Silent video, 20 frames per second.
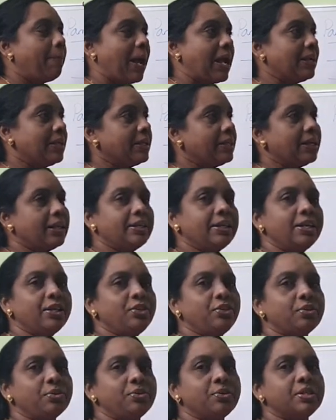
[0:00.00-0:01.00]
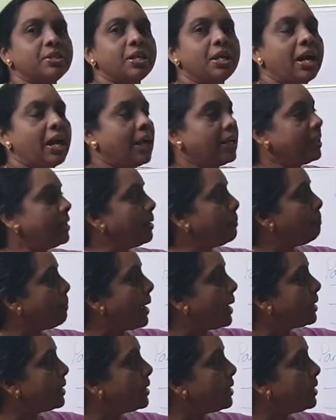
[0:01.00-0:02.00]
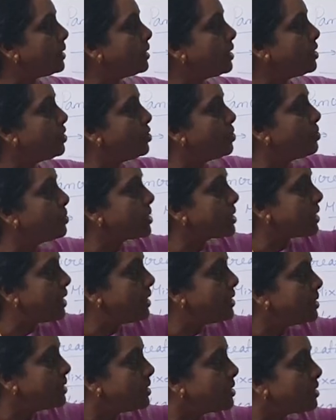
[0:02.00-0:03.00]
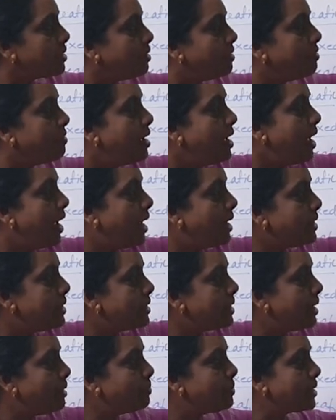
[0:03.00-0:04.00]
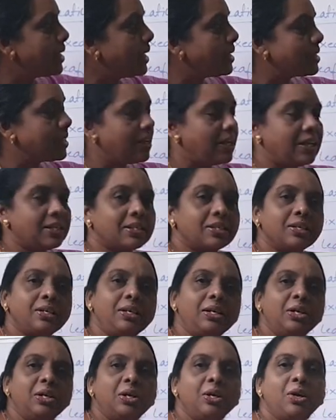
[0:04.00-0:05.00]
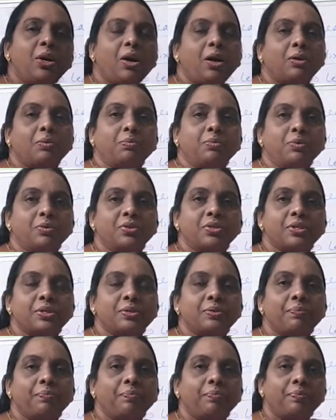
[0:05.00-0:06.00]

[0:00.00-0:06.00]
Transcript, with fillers: pancreatic juice and that pancreatic juice consists of enzymes as well as the hormones.